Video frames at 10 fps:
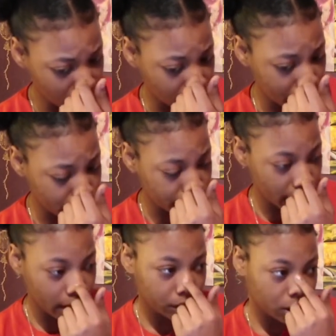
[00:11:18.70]
Dub
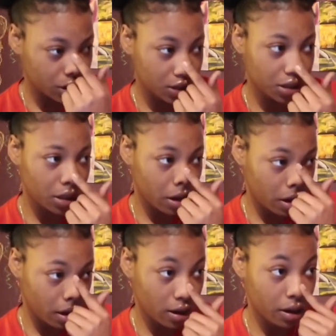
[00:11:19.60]
Smash is just a,
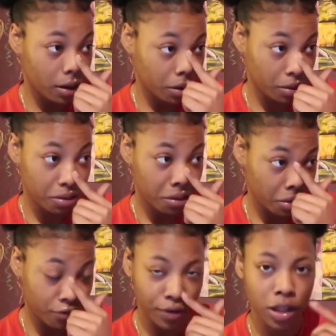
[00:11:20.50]
a
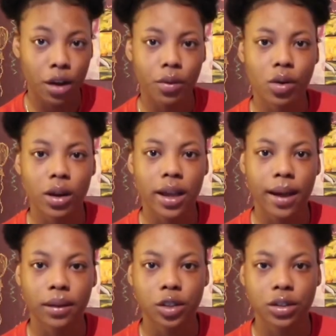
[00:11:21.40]
video recording
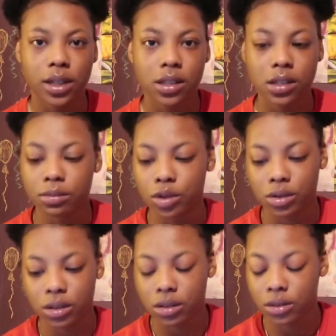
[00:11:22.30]
app that you dance to
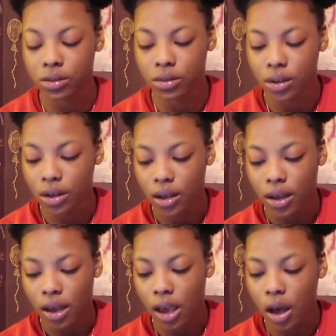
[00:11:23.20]
music to.
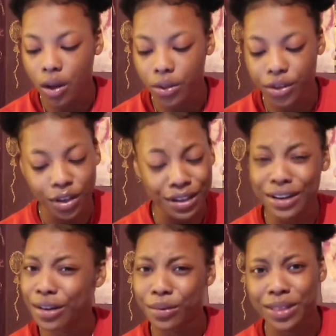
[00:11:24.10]
Health,
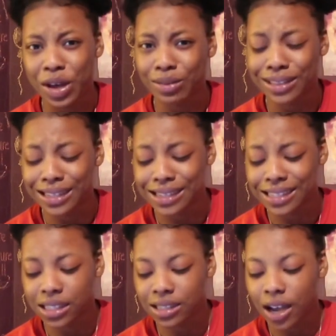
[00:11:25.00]
you know what Health
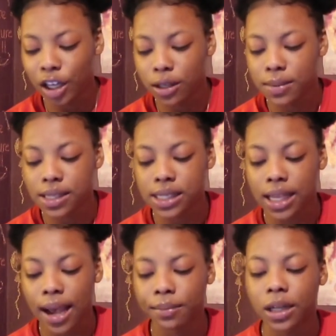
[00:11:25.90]
is. Documents is
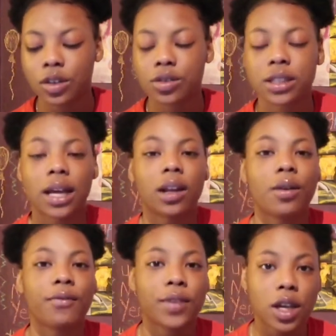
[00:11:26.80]
an app that I use to
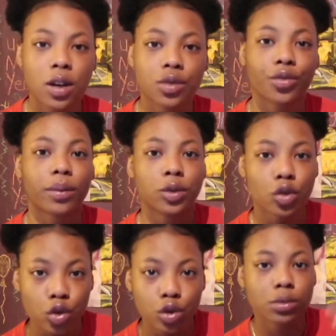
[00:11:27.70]
download videos from
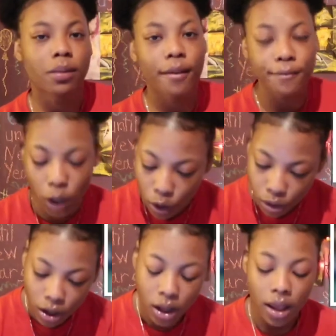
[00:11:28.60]
YouTube to my phone.